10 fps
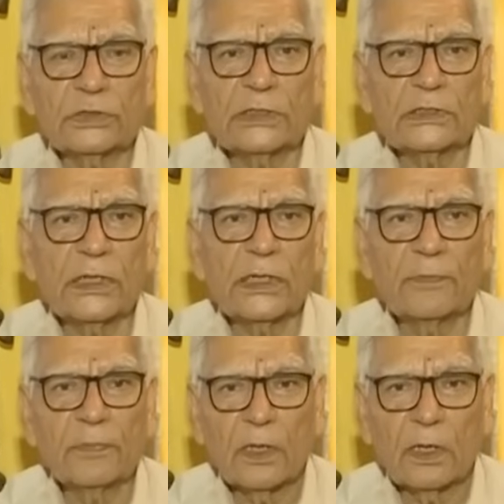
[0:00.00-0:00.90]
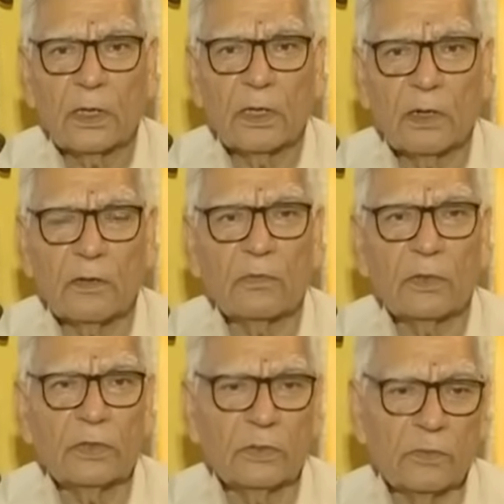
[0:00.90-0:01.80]
change the,
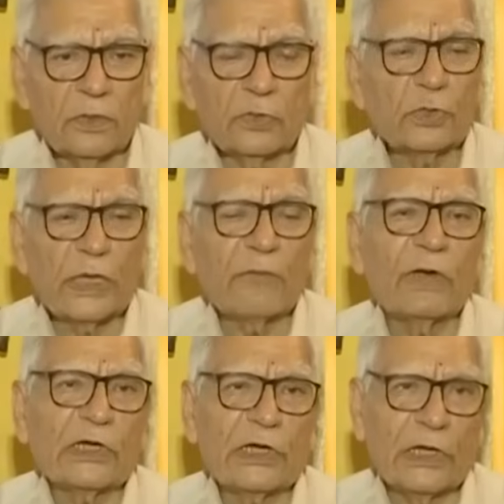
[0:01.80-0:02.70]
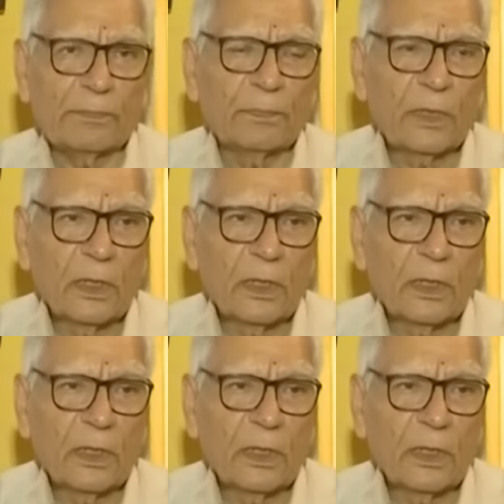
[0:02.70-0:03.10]
you take a water trap.